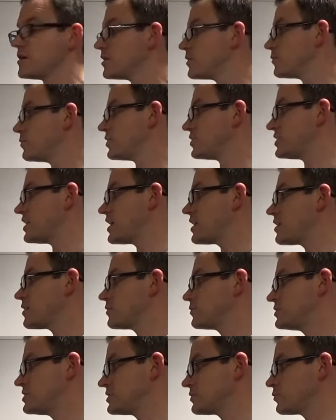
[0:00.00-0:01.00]
But
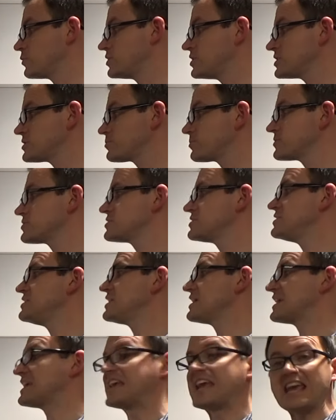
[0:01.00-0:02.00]
when this person
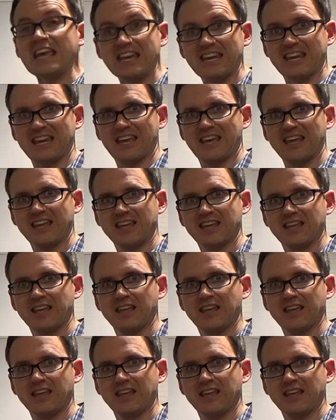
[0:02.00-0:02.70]
negated it,